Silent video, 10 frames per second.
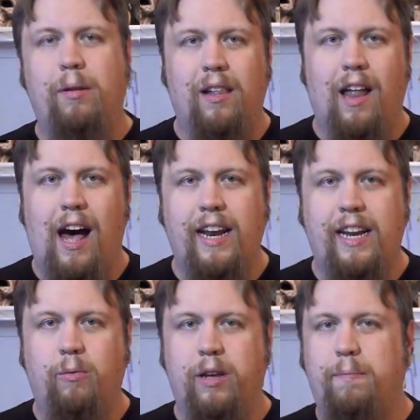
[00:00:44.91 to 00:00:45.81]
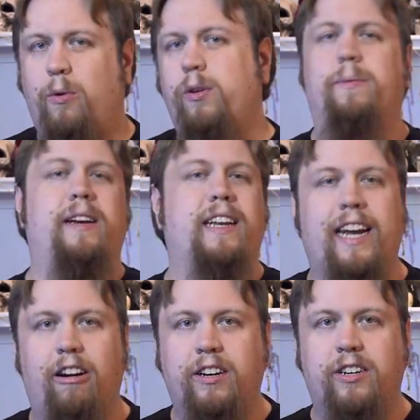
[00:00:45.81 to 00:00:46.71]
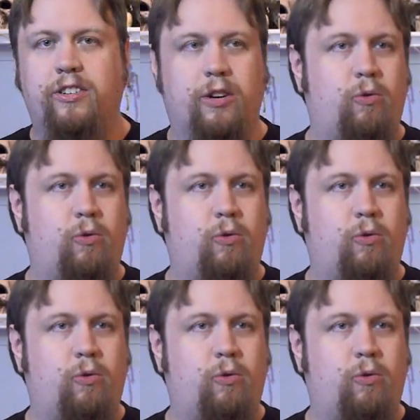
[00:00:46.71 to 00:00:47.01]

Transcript: plotted with poorly written characters,